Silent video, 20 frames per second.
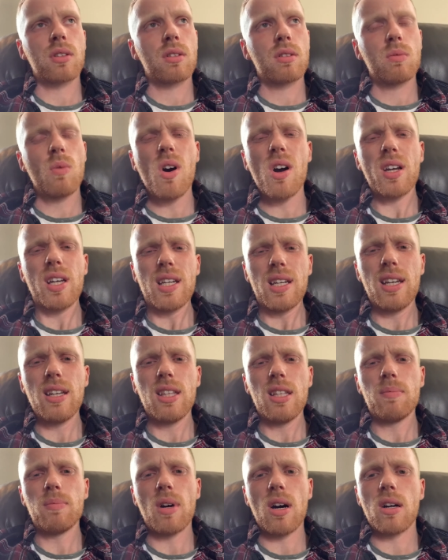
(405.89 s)
What a kick in
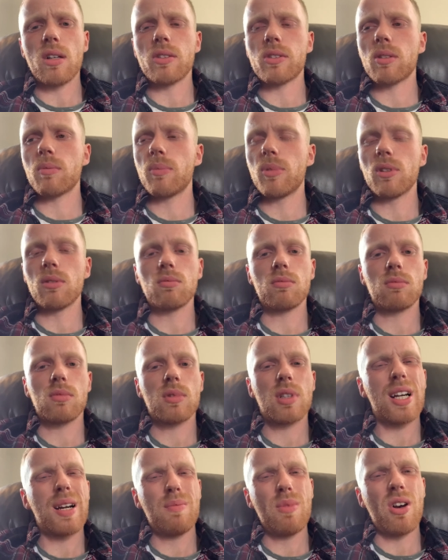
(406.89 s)
the balls. But
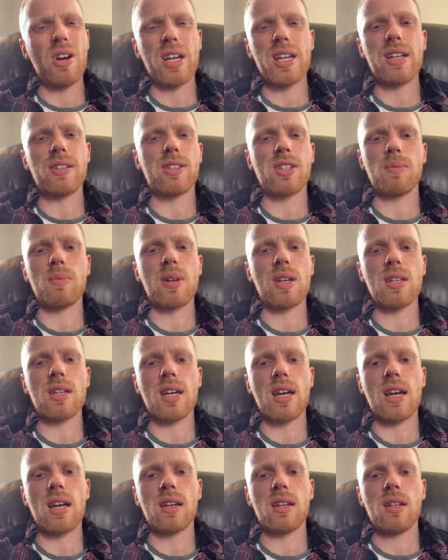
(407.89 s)
I'm not here to
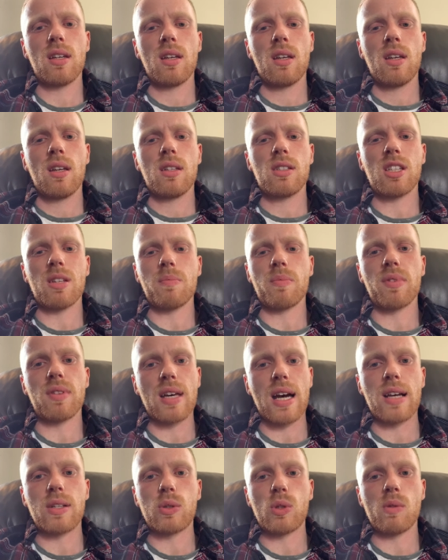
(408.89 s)
be
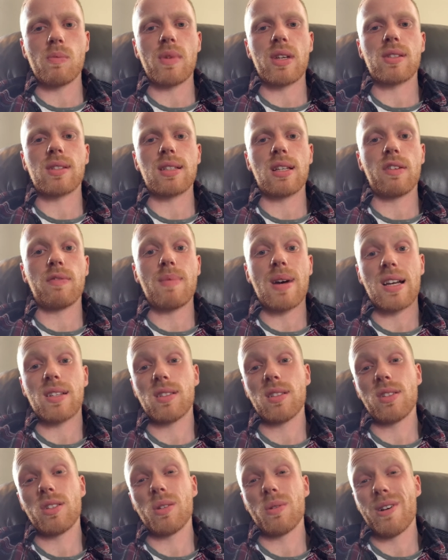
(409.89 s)
sympathising with myself. My
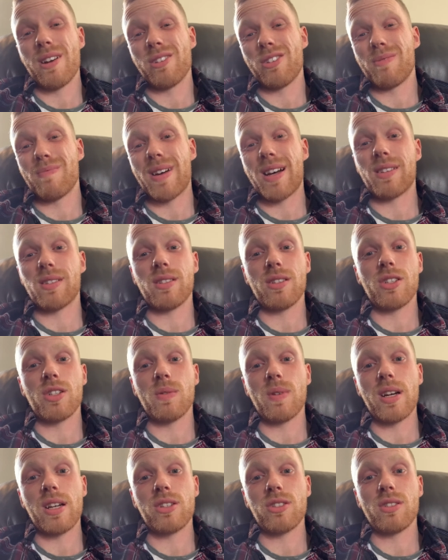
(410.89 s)
situation.
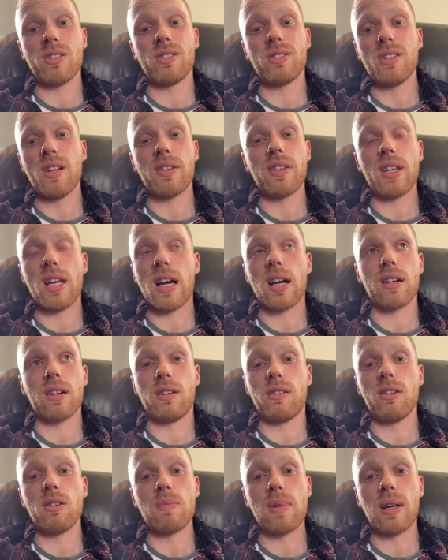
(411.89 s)
There's nothing I can
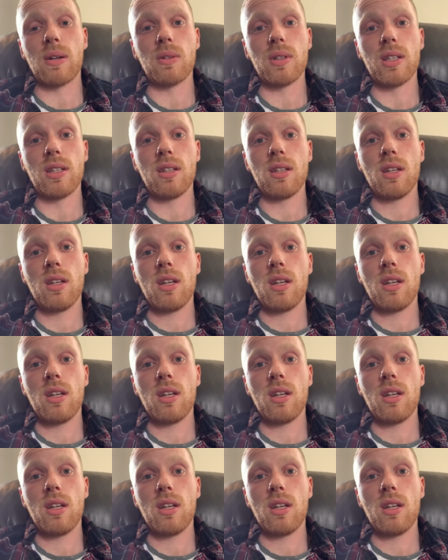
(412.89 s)
do about it.